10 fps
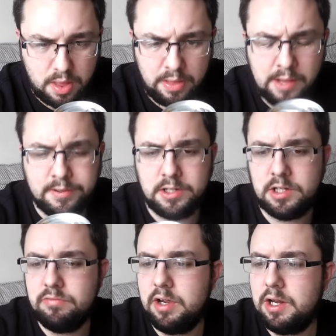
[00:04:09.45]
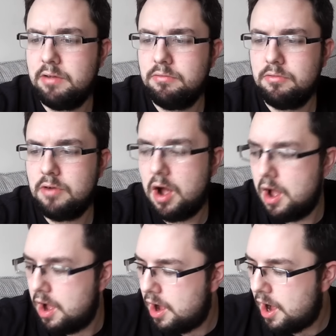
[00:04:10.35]
That's actually really...
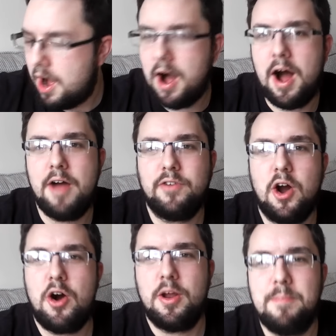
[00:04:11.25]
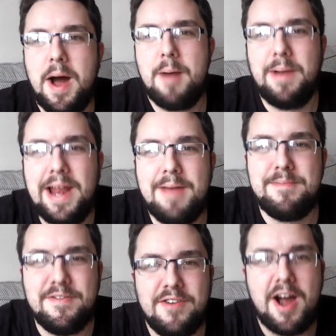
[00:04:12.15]
I've got a bubble in
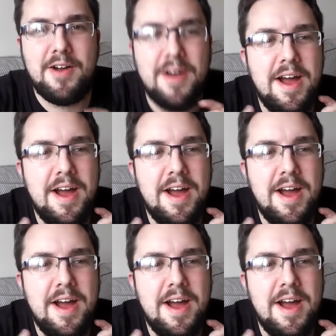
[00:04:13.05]
my throat.